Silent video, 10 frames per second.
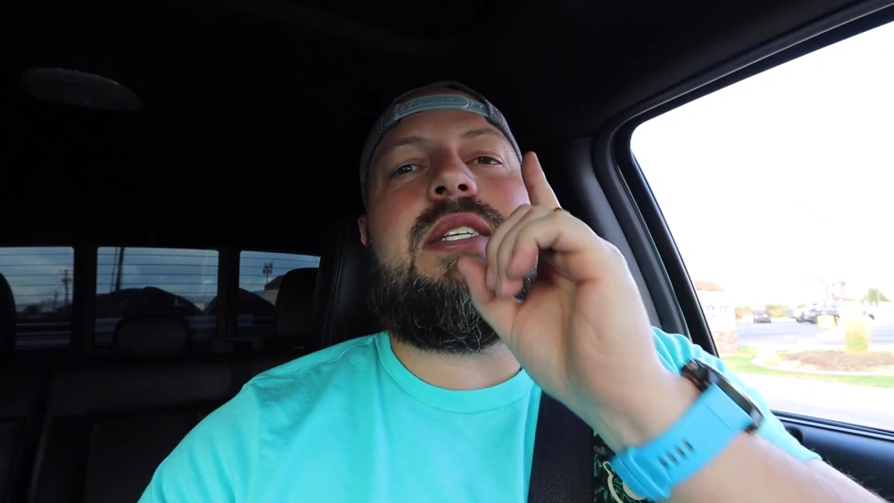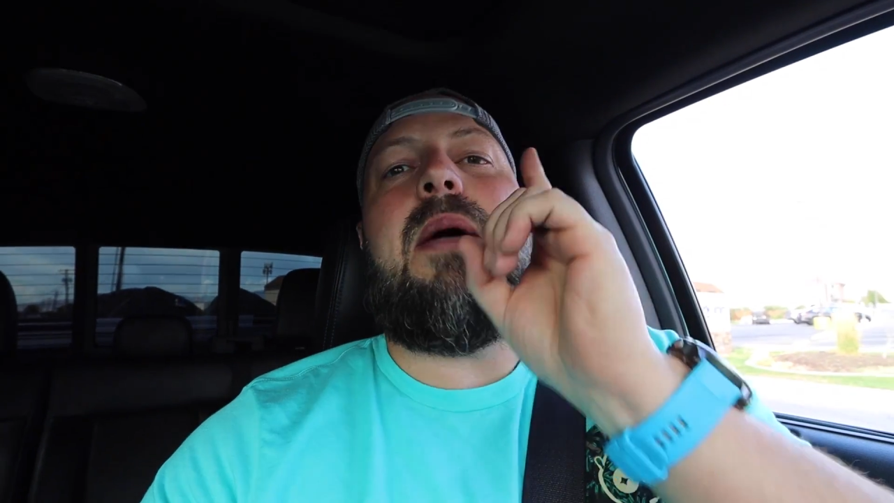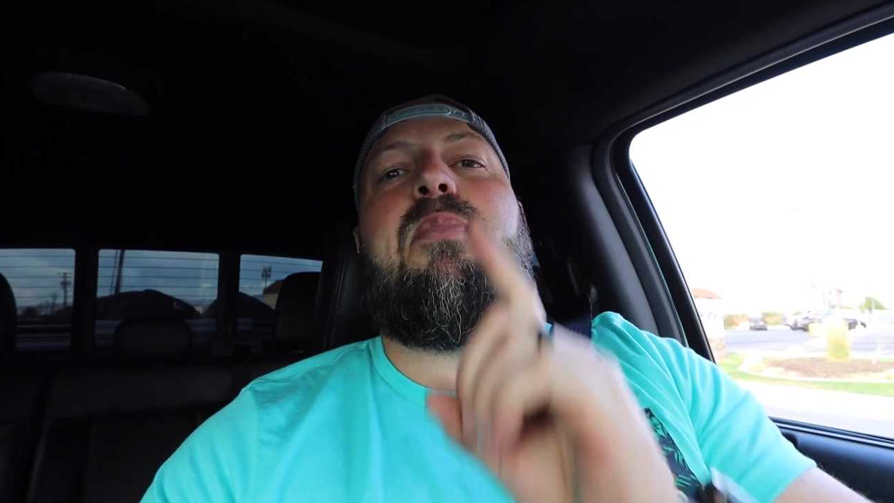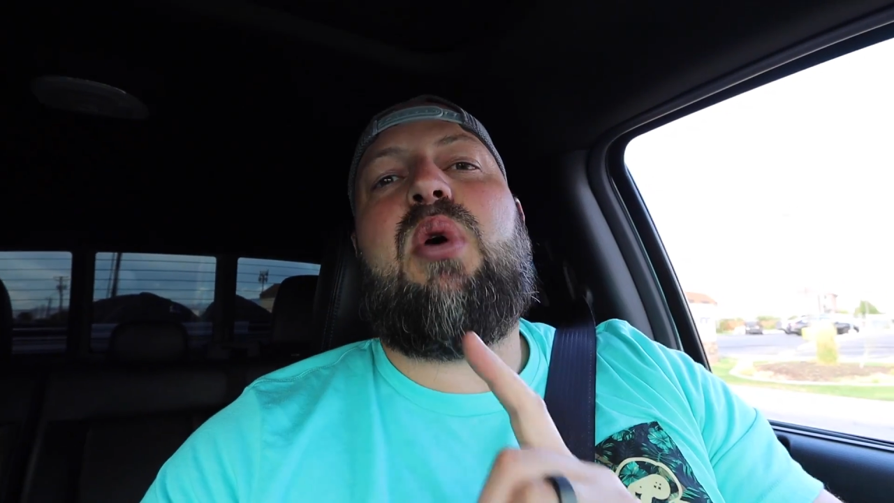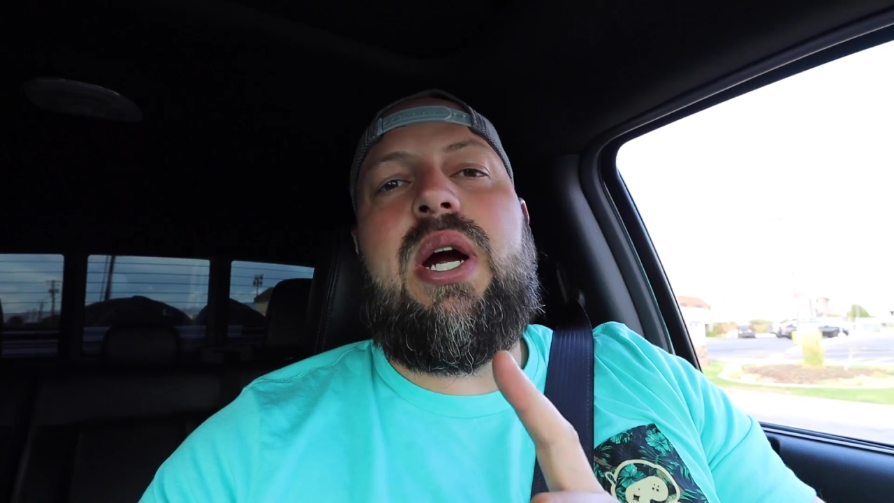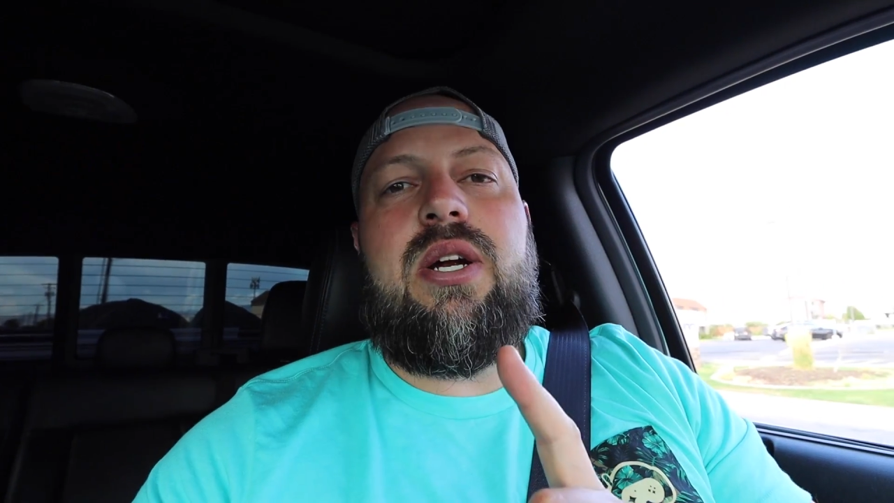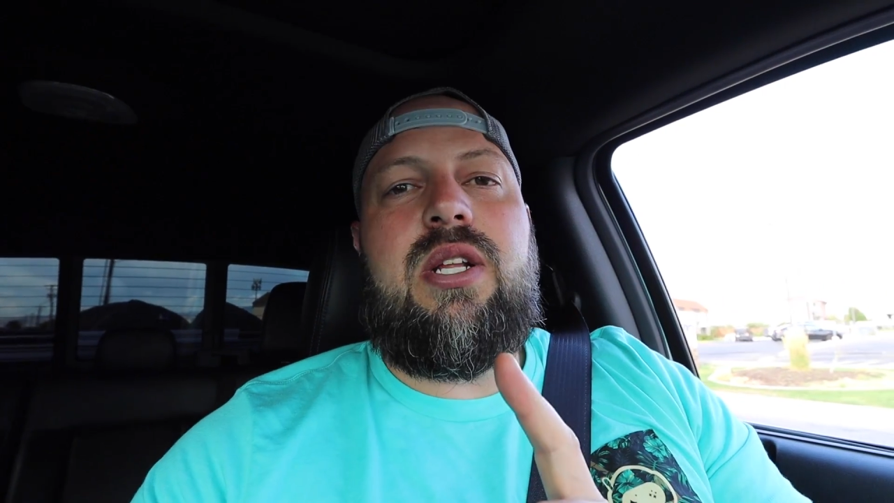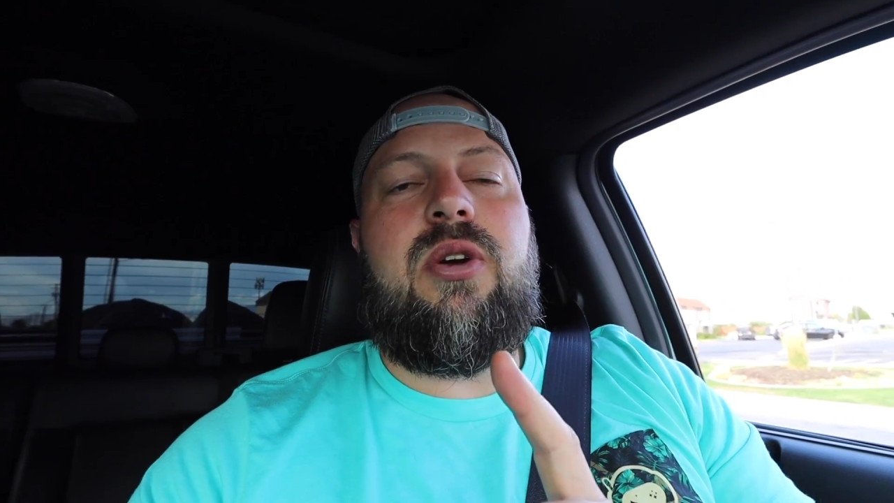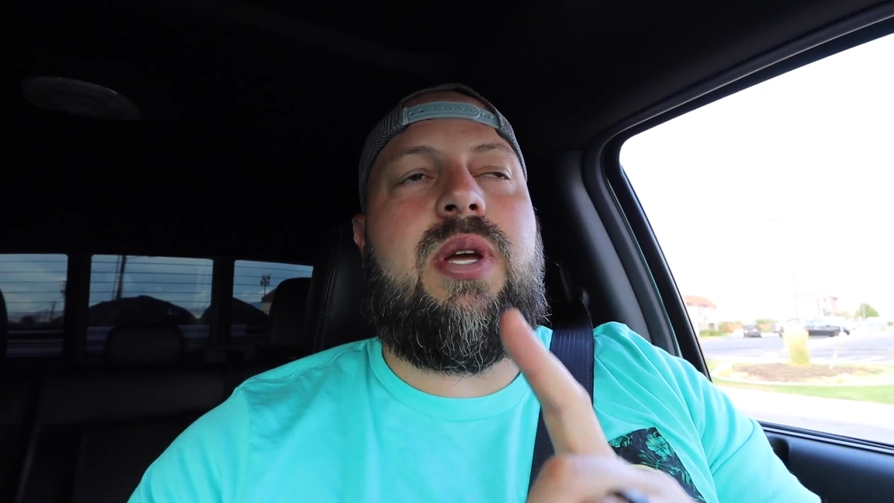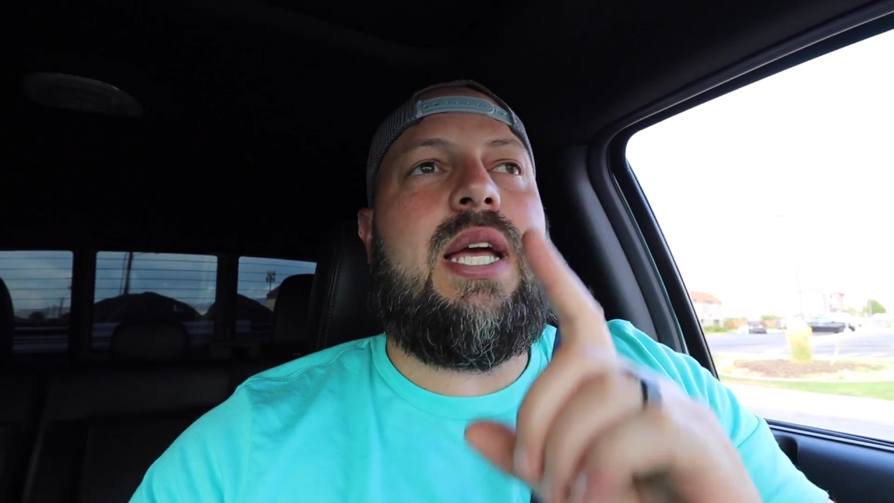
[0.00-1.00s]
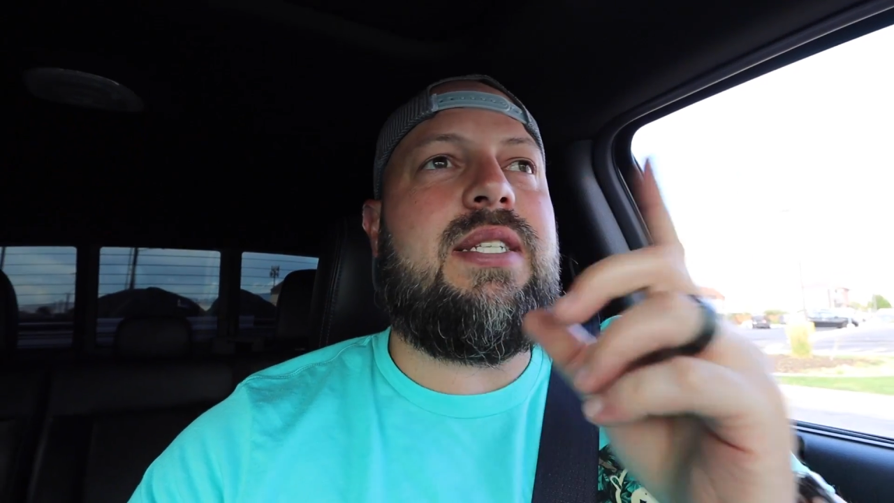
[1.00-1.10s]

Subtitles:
temporarily okay.